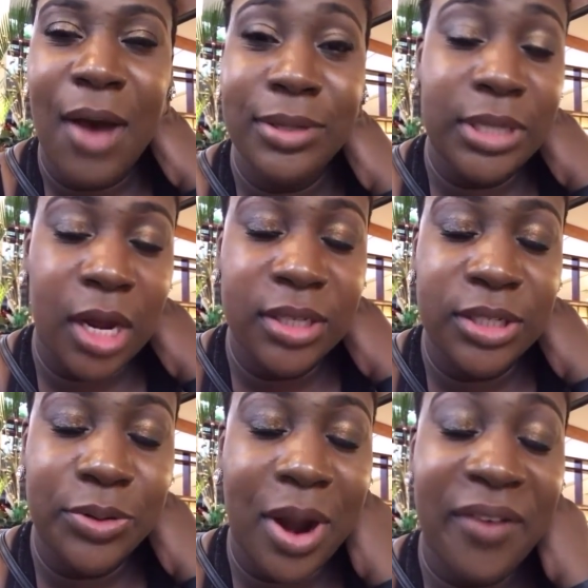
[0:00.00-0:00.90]
I was talking
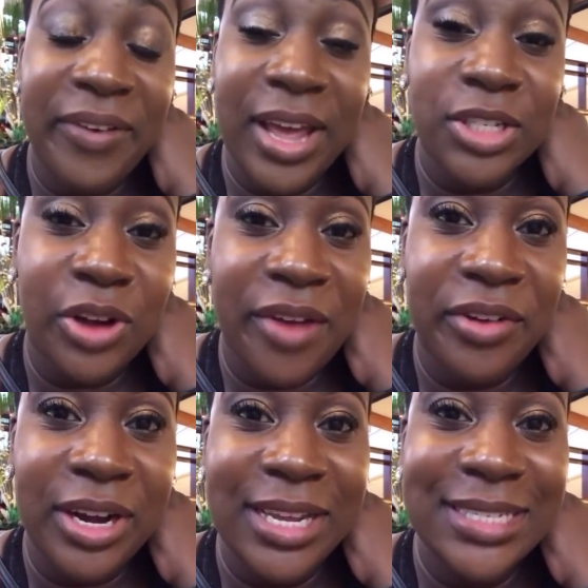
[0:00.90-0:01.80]
to our van
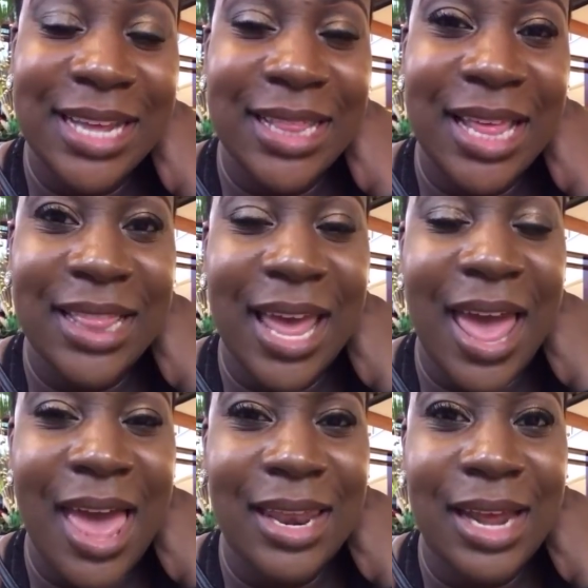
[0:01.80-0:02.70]
driver and he said that they
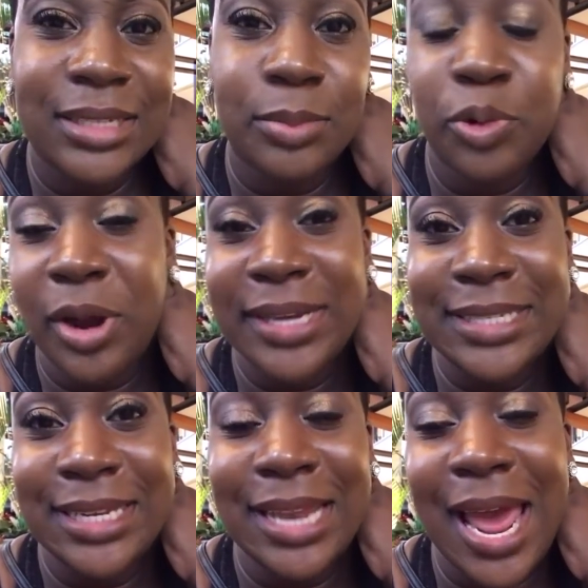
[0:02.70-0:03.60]
had like some
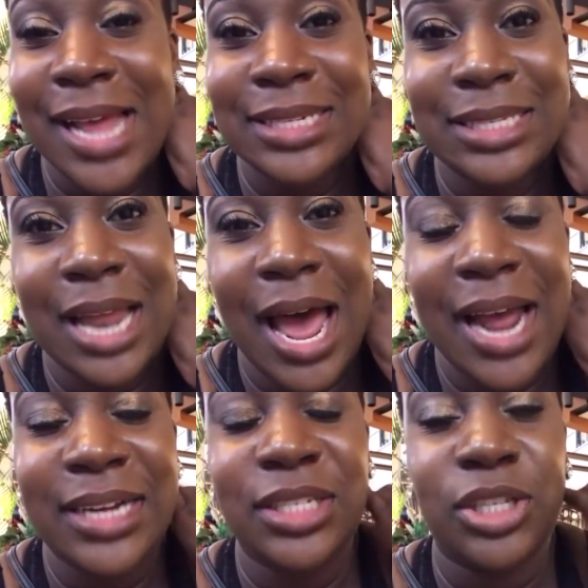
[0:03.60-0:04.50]
crazy
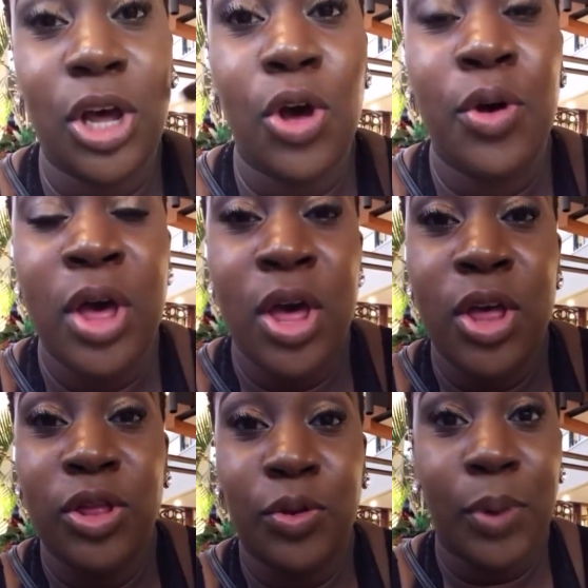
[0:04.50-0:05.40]
landslides, so
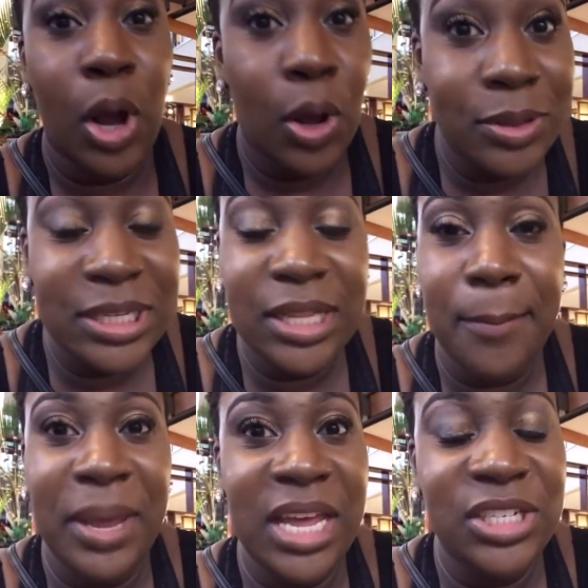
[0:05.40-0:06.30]
the road to the
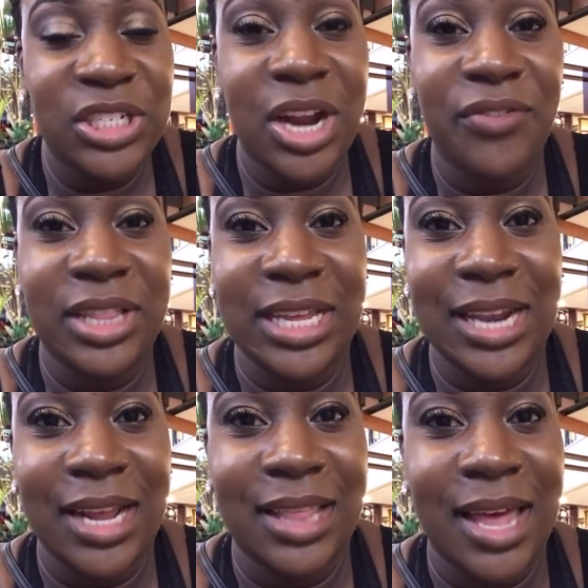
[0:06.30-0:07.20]
beach and everything
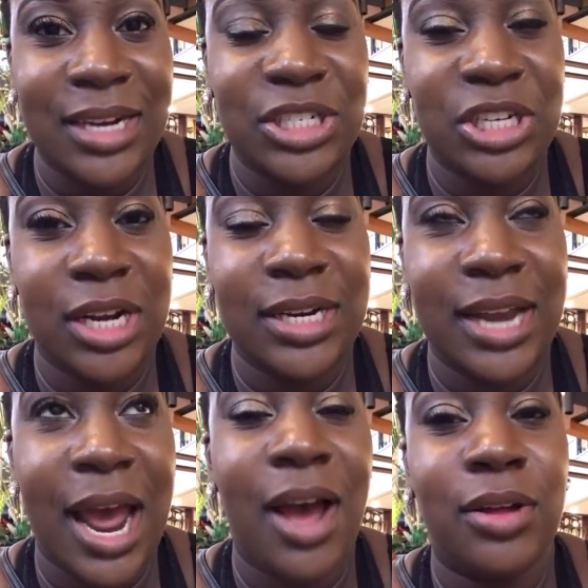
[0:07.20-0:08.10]
like that is shut
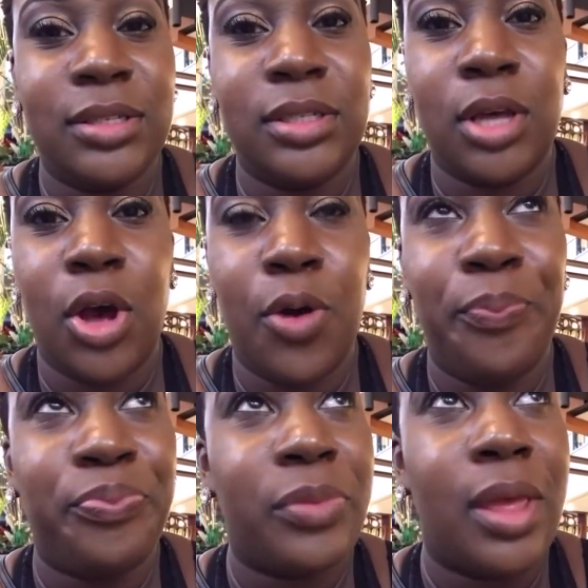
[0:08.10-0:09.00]
down. So
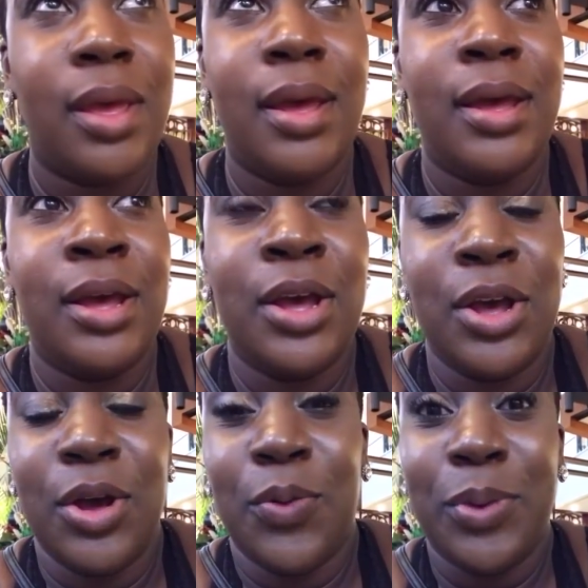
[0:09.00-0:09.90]

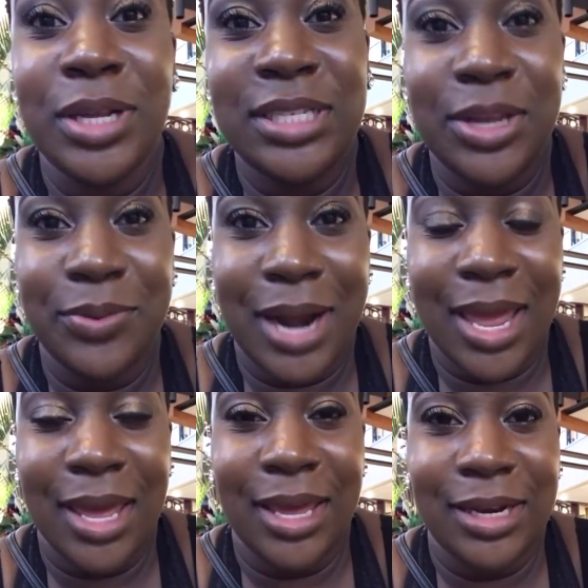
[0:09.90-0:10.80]
we'll see what I
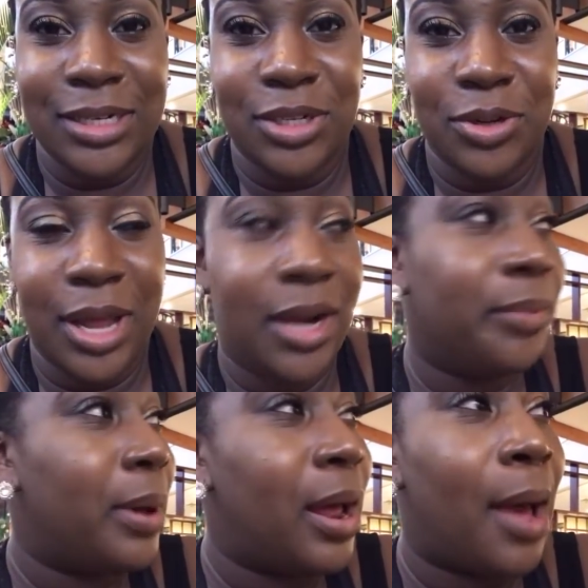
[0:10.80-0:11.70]
can get into
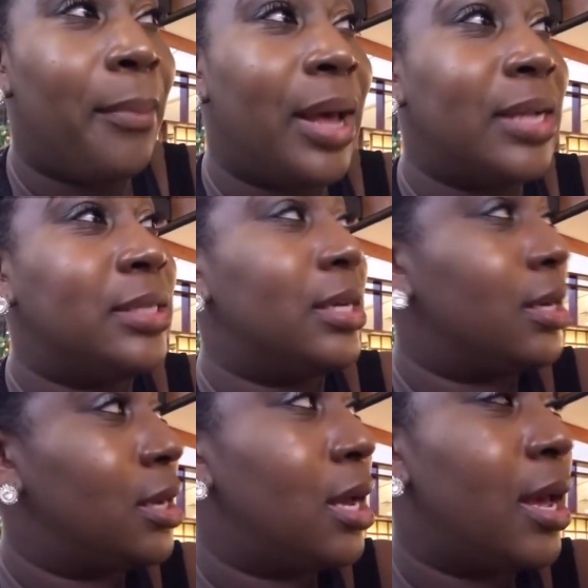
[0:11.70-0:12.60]
later, but I'm about
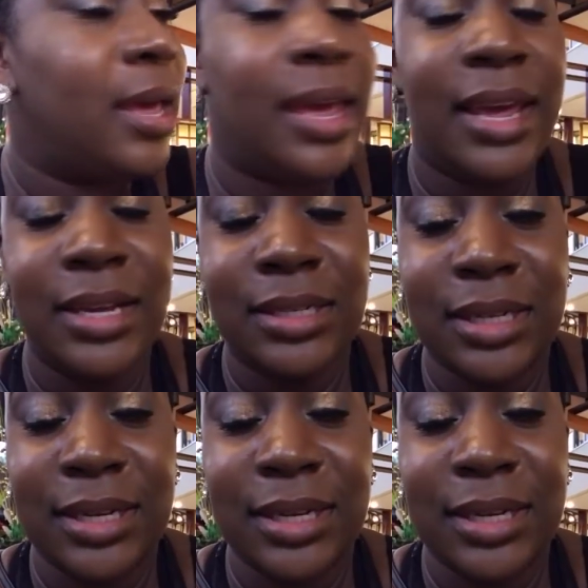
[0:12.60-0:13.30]
to eat